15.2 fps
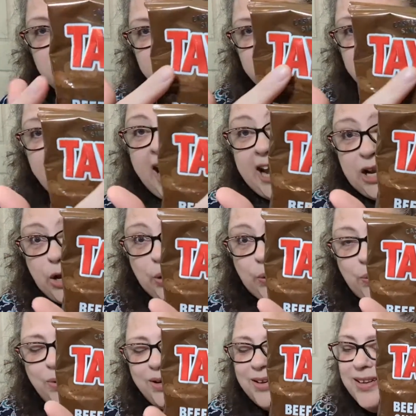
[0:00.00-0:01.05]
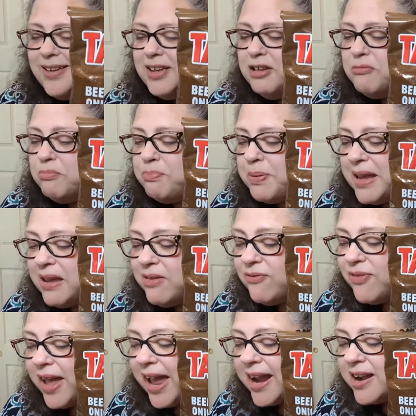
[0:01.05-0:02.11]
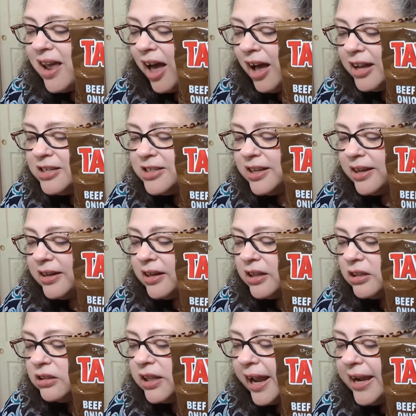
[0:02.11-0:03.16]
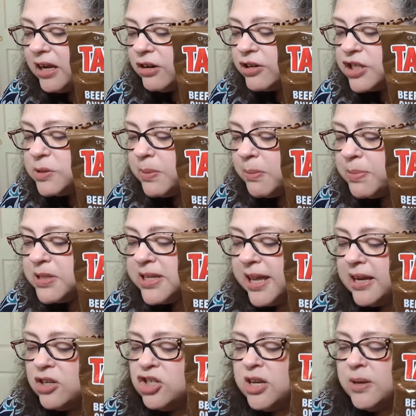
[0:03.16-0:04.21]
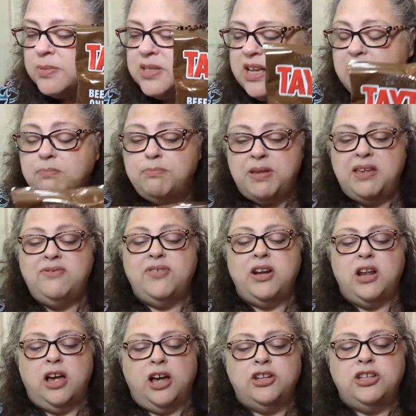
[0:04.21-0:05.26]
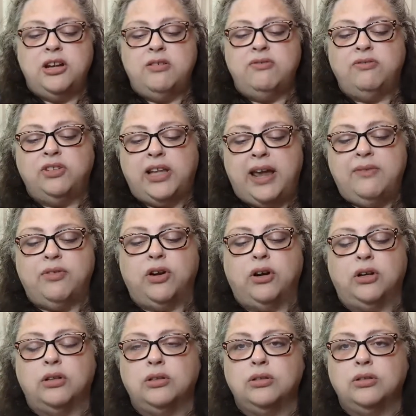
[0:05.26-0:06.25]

Tayto, beef and onion, light crispy potato chips and a beef and onion flavor.